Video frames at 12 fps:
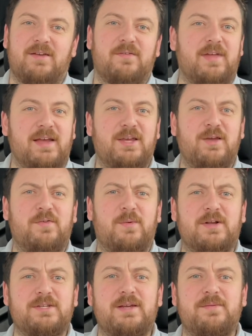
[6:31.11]
Thank you for
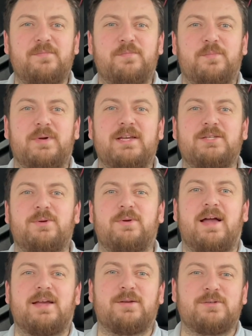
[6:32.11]
watching. Please do
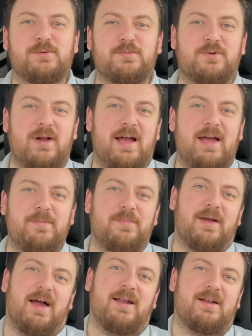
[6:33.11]
like and subscribe,
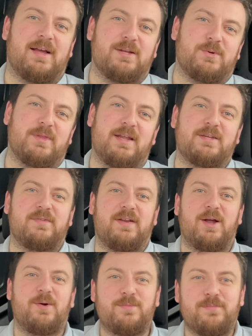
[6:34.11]
and I'll catch you on the next
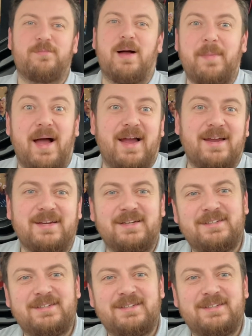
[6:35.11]
video. Bye bye.